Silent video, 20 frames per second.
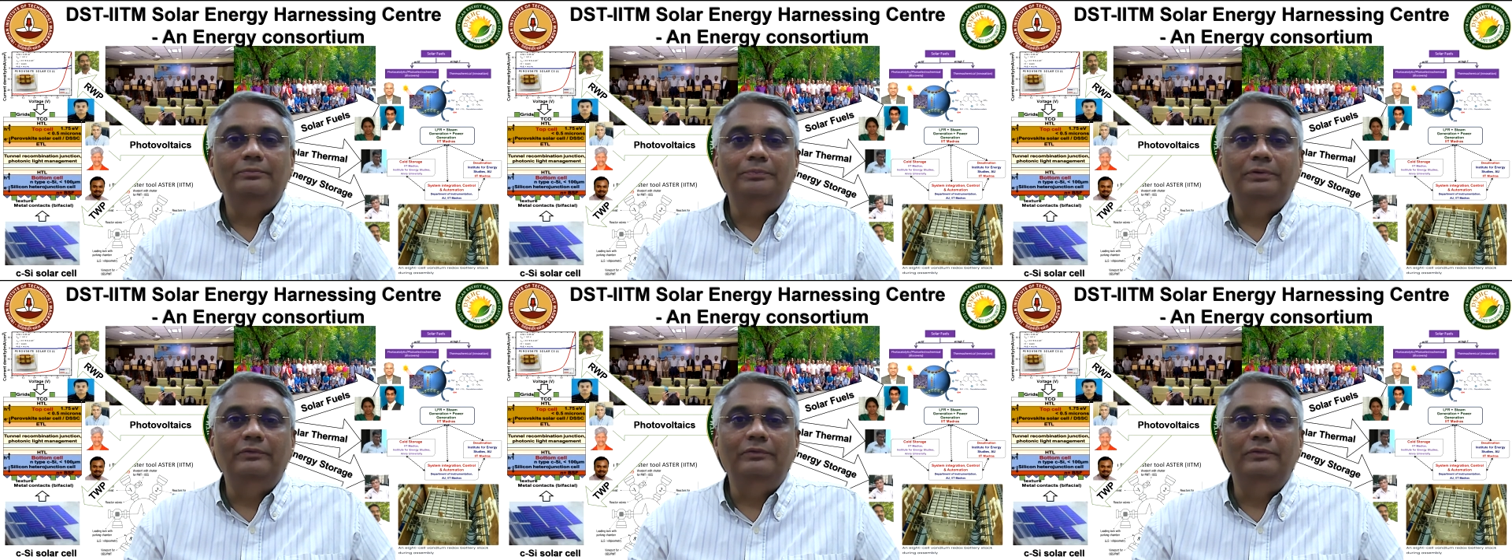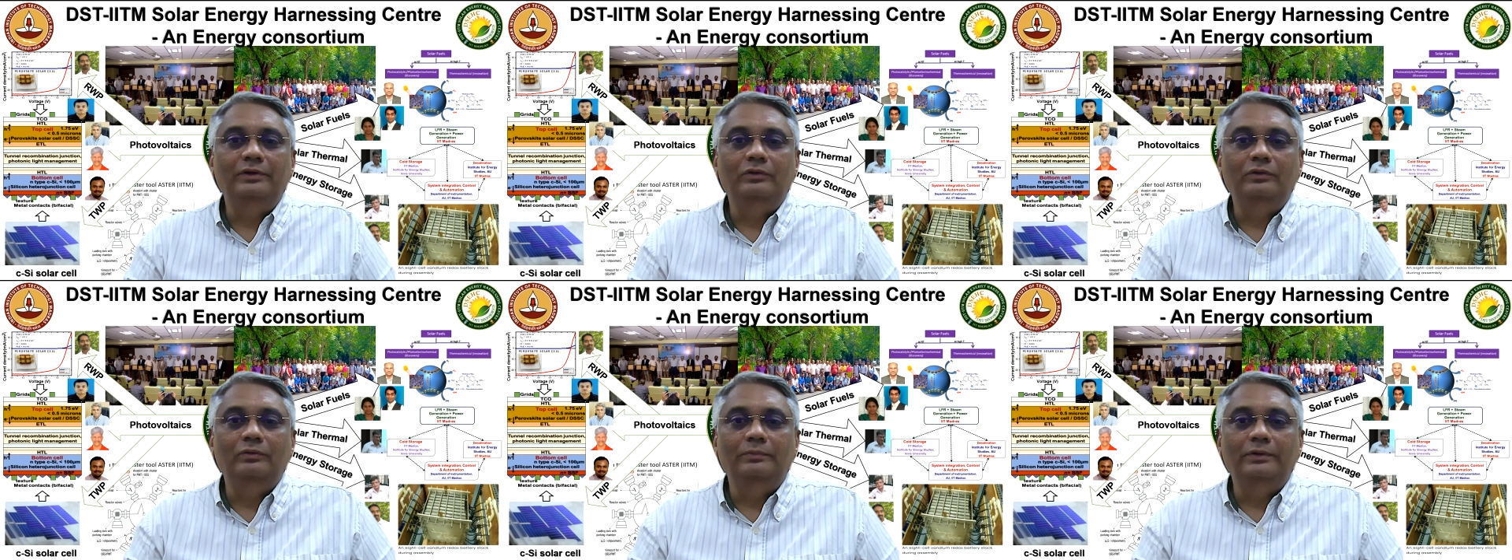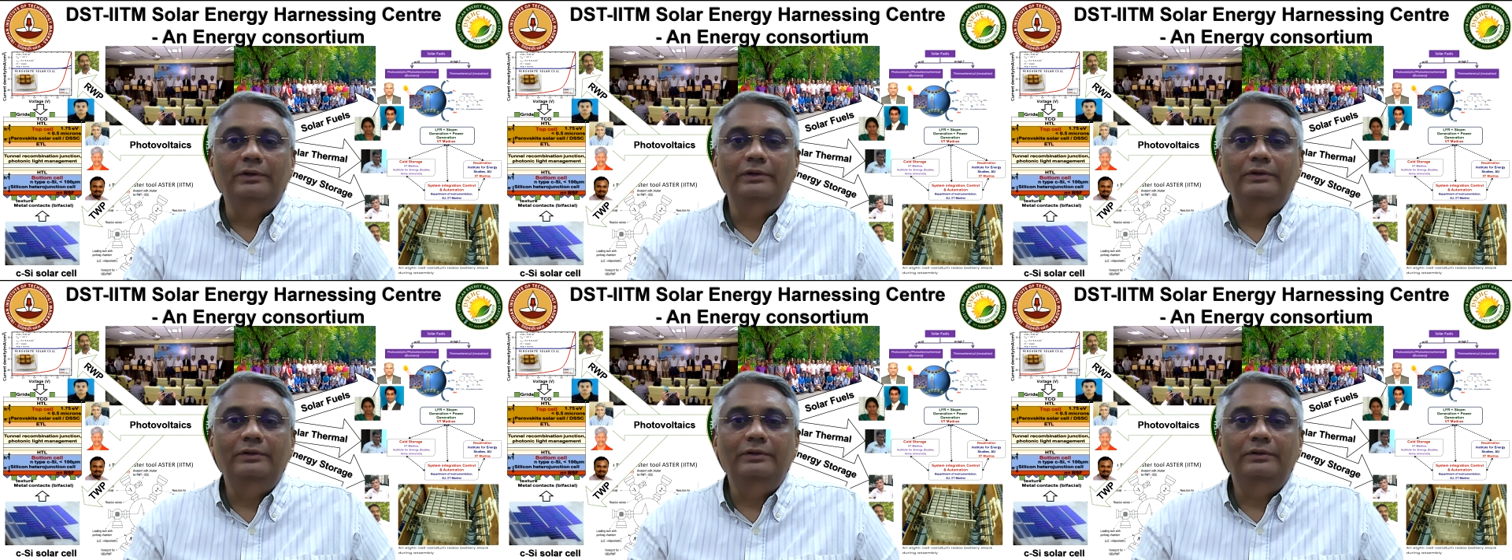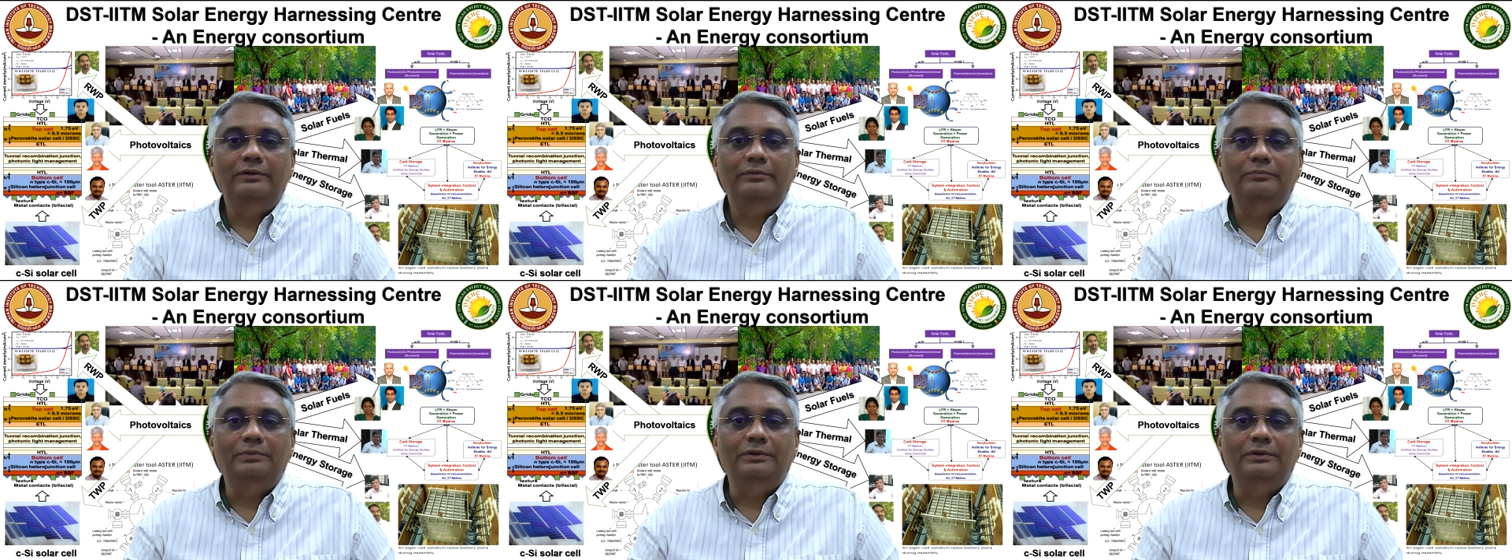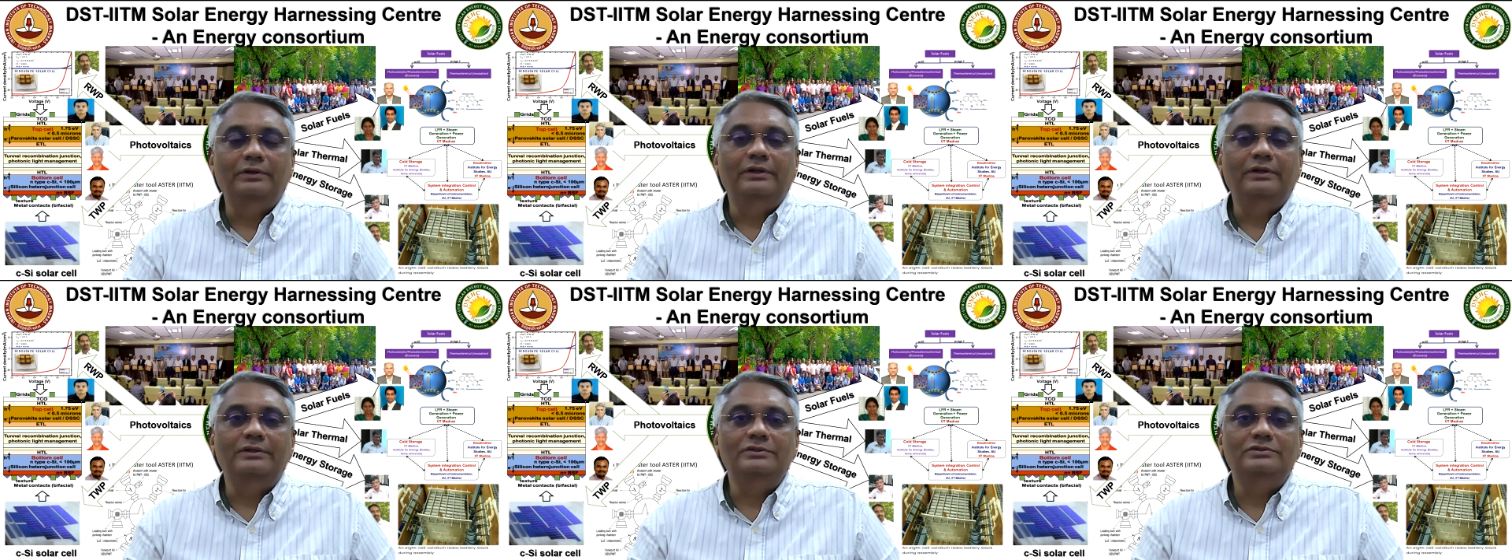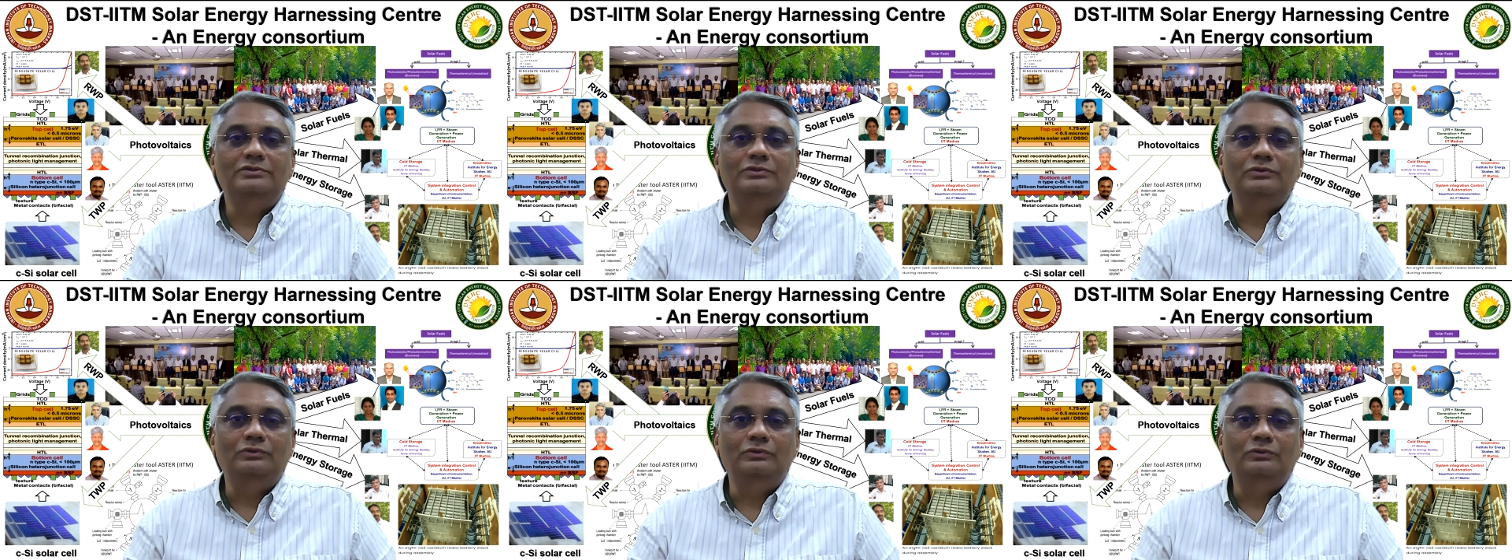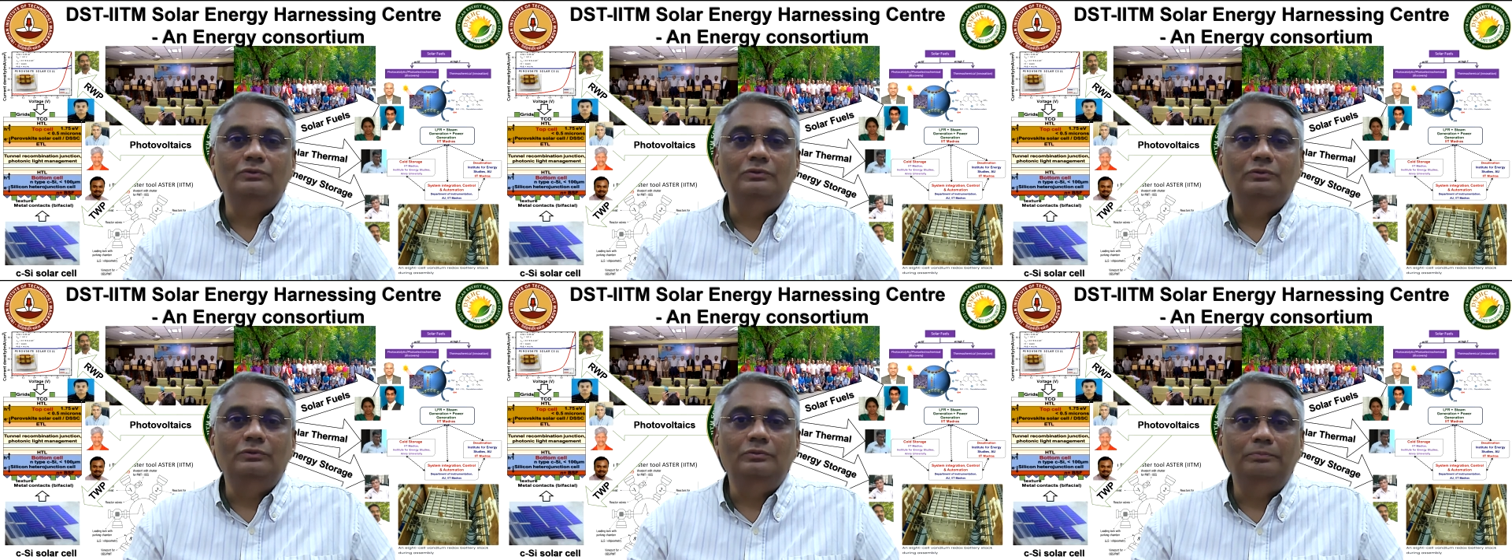PV domain pertains
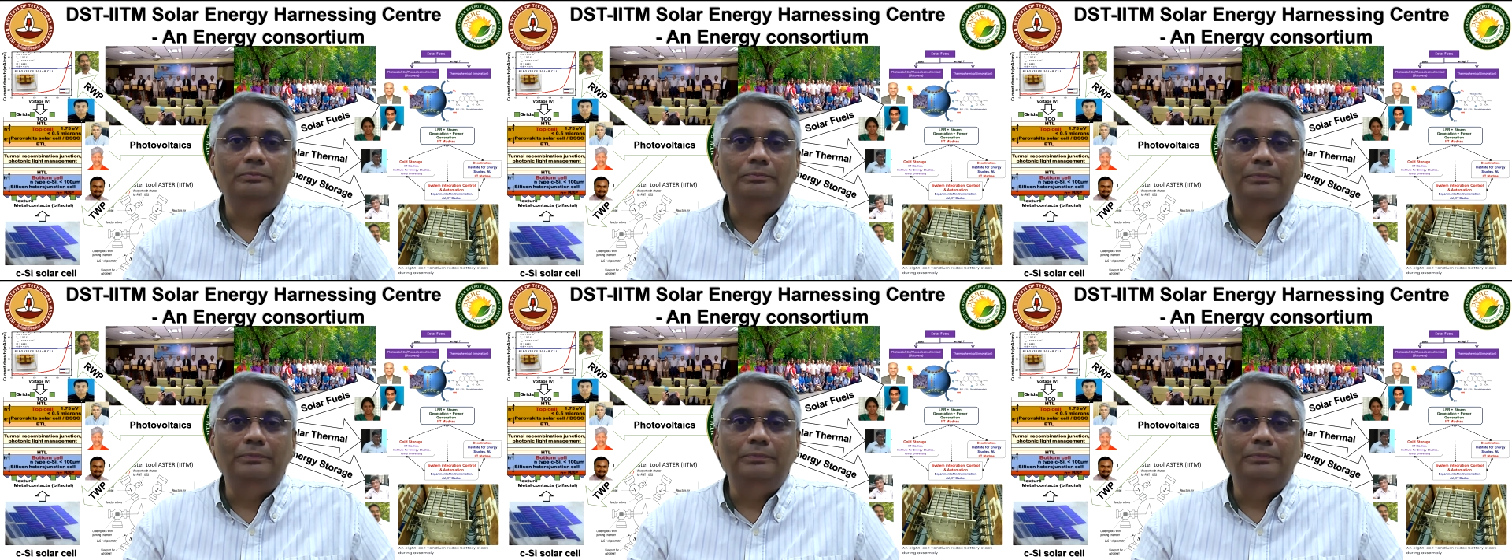to